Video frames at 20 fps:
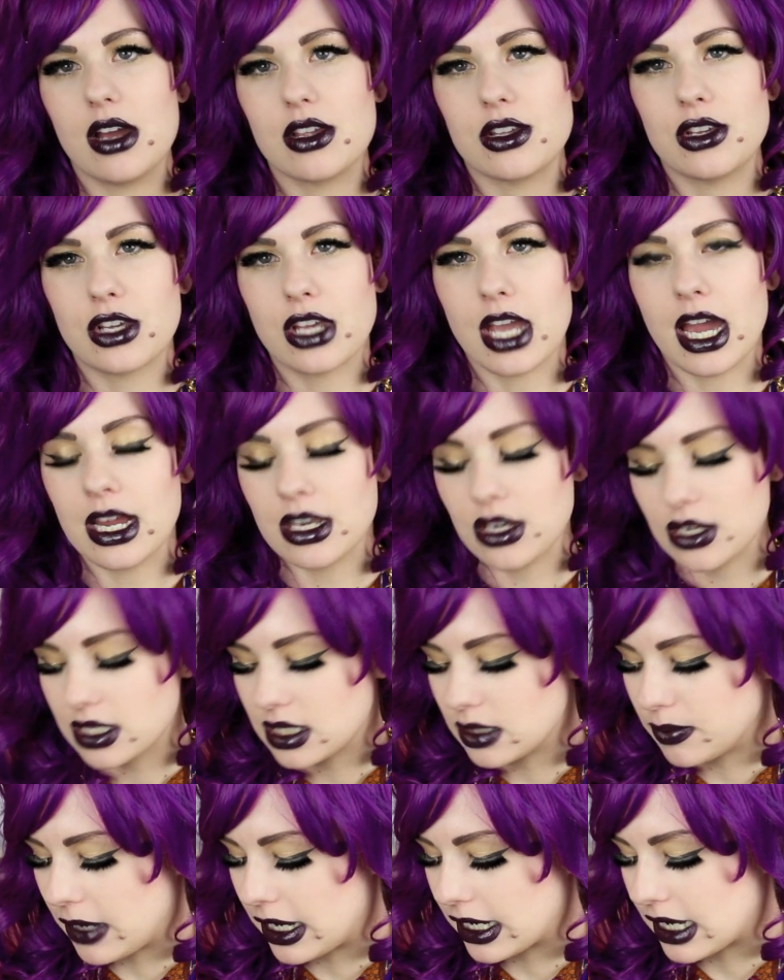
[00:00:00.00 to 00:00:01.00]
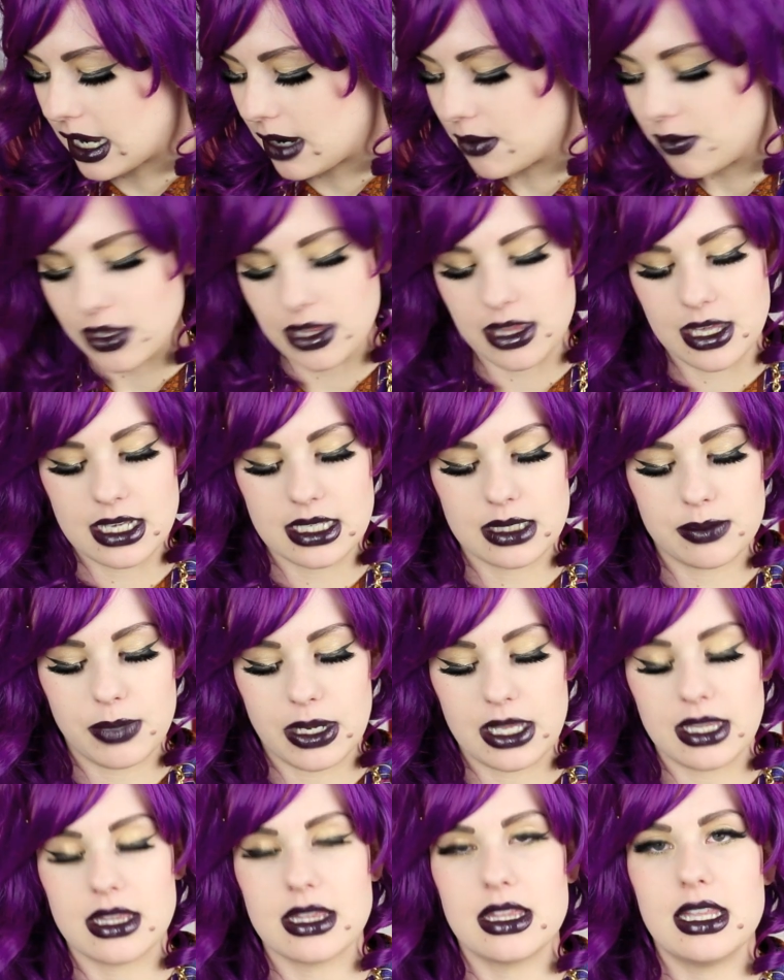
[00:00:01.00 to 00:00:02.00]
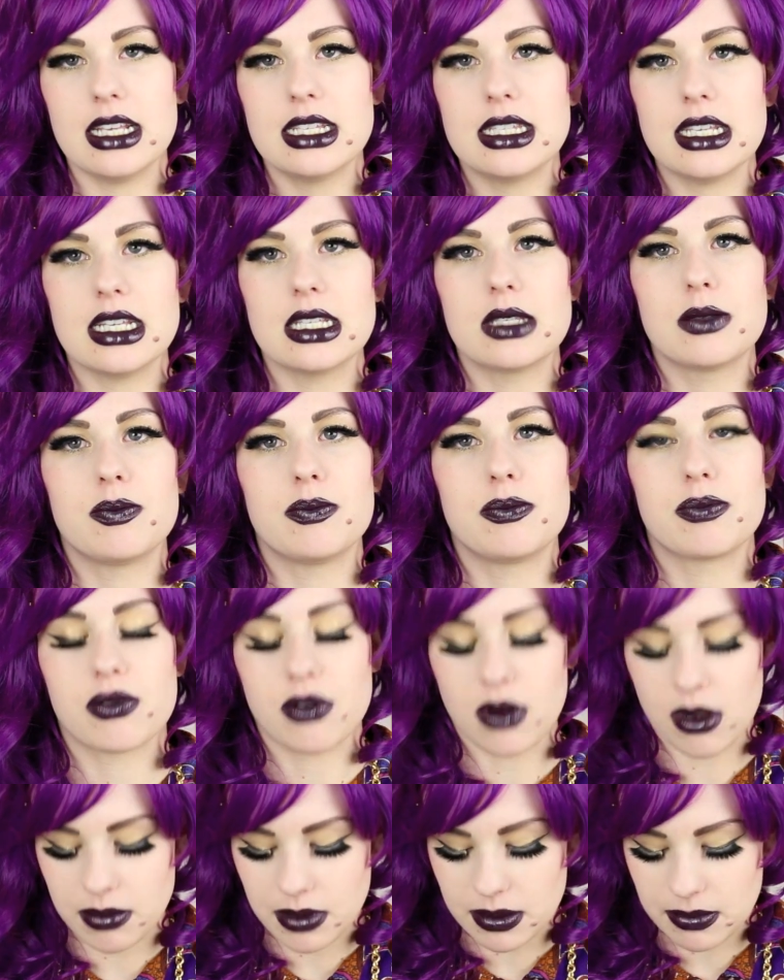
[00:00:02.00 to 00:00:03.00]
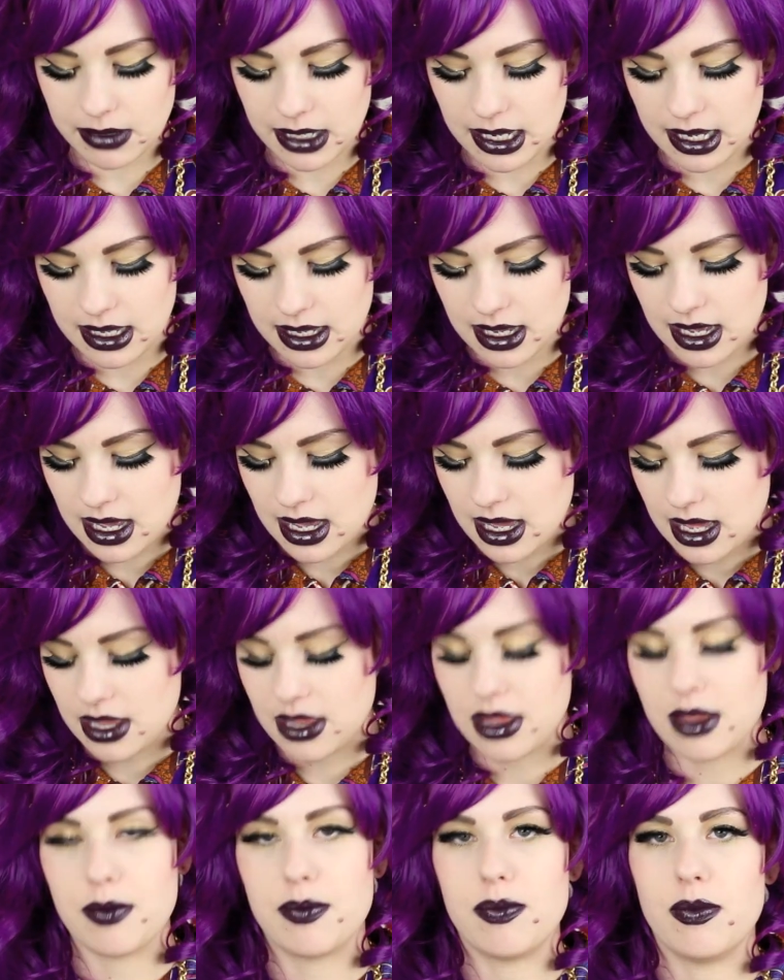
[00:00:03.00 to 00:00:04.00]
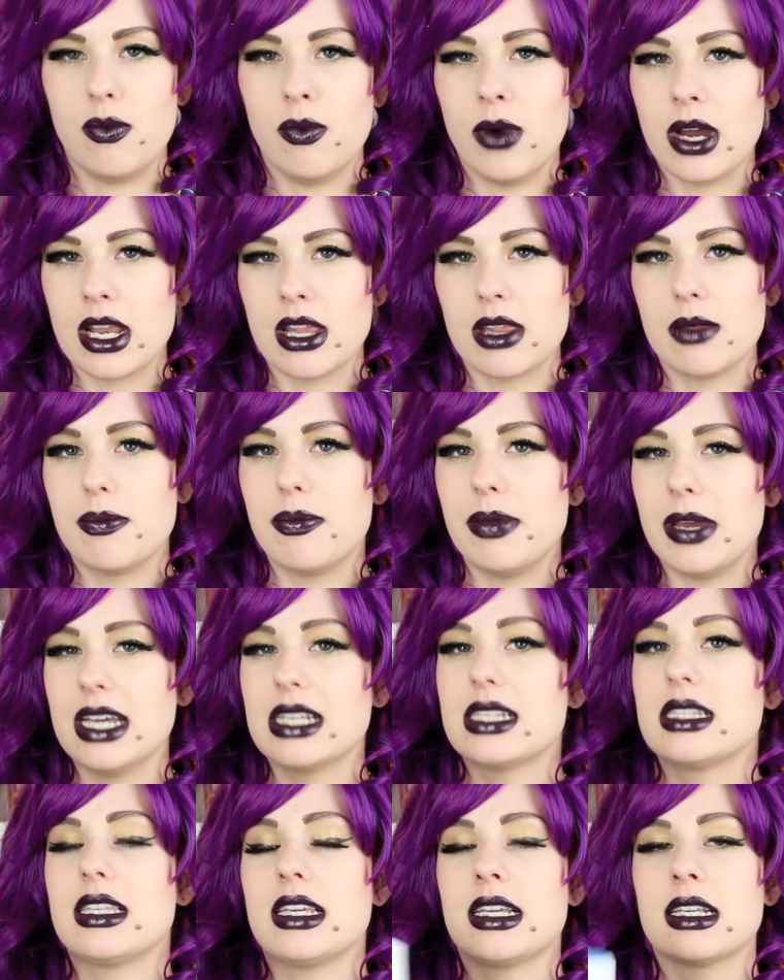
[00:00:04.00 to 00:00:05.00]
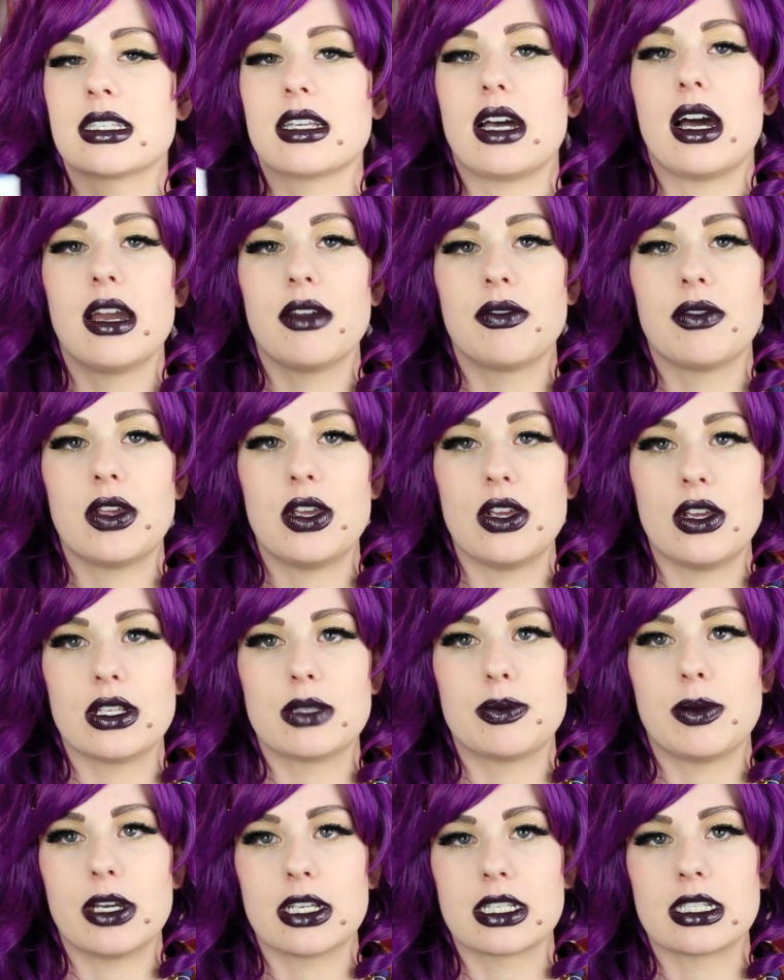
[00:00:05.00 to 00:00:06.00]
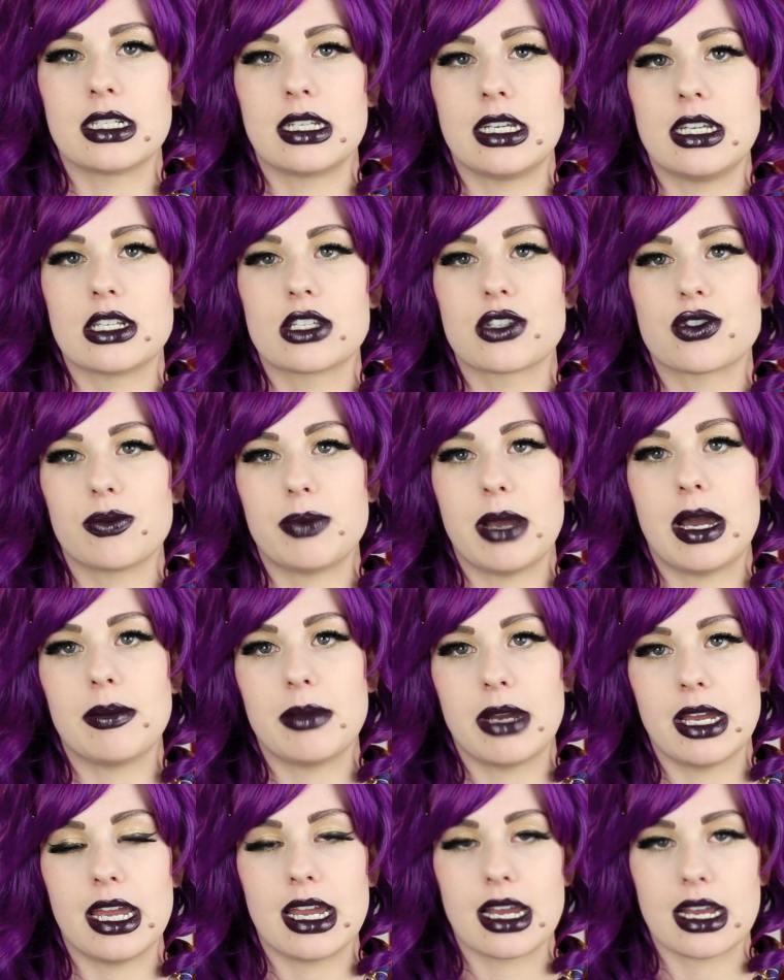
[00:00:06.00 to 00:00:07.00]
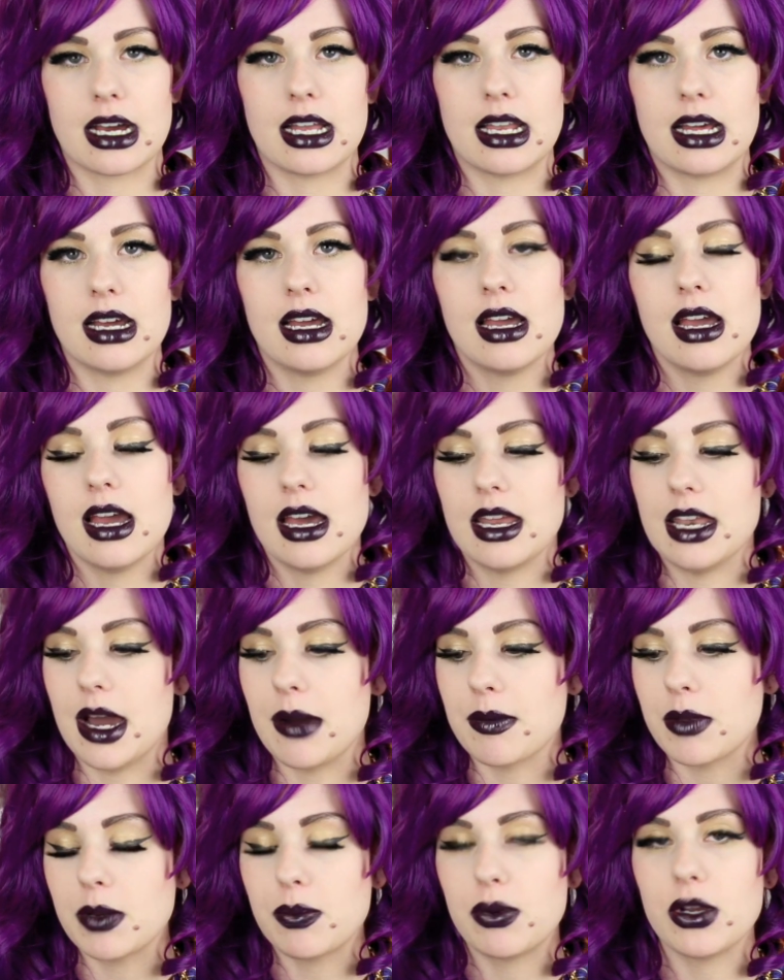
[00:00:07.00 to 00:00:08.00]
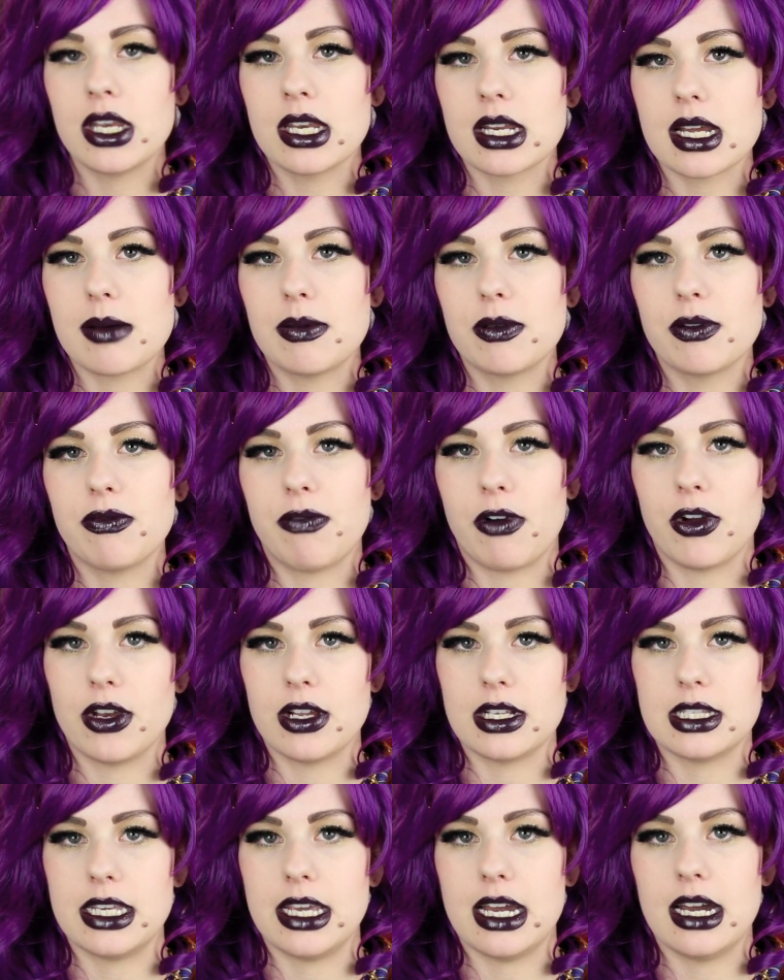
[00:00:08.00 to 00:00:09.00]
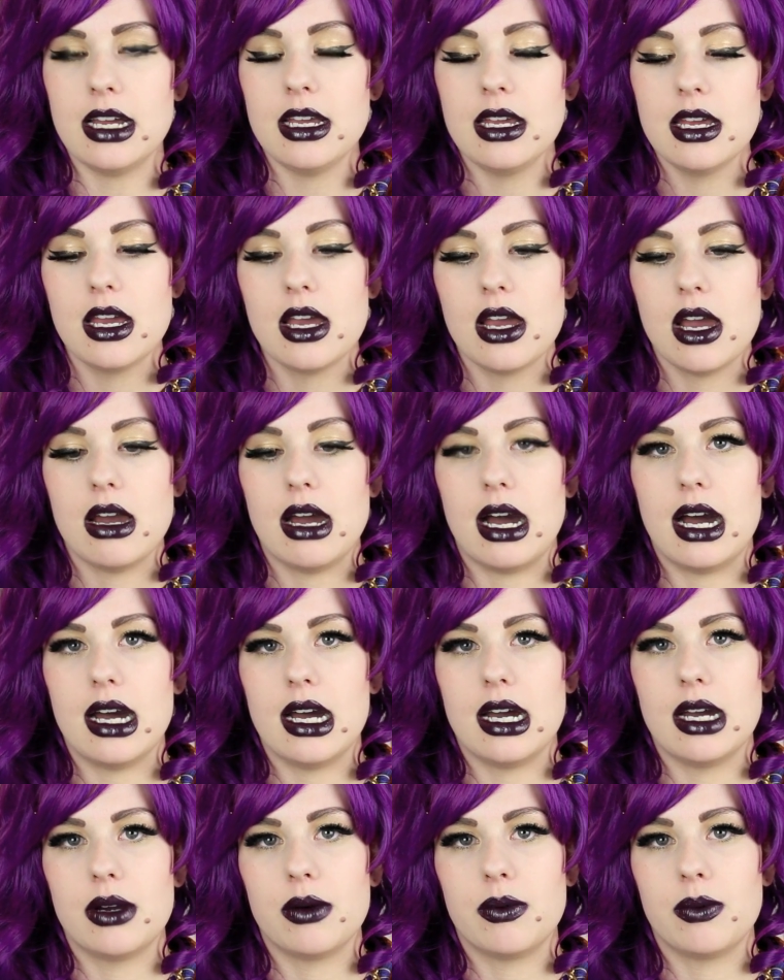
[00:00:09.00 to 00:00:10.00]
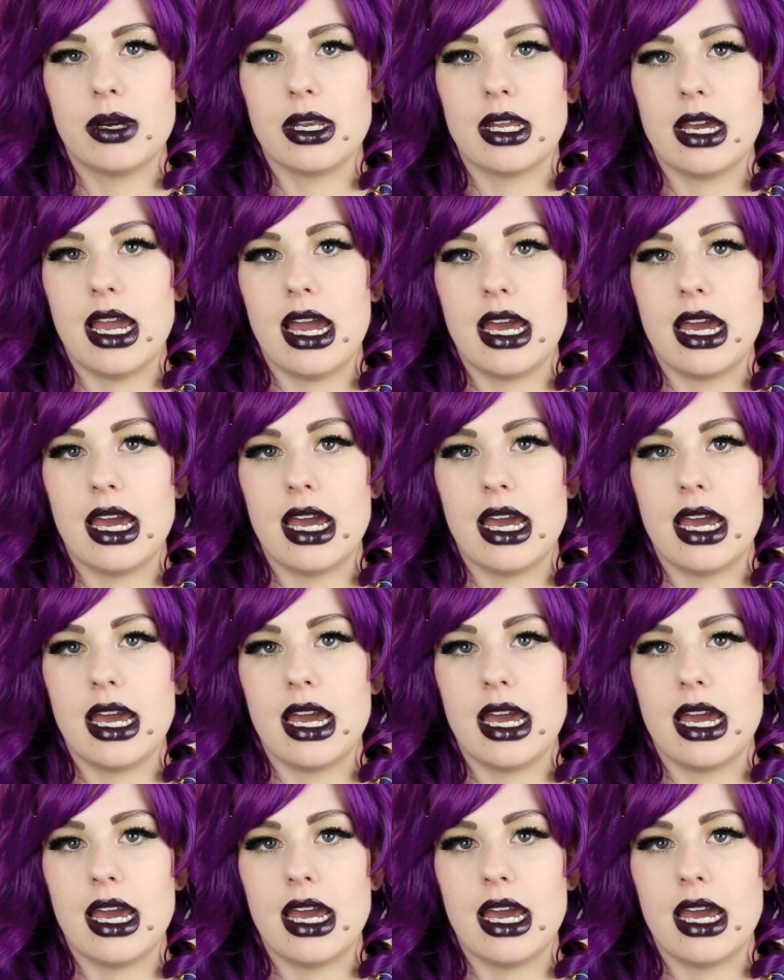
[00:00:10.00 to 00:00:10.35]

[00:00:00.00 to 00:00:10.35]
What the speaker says: you can use the bicarb with this, but this is probably one of the best things I've used personally to strip out my hair colour. Now I'm going to put in a couple of photos here. When I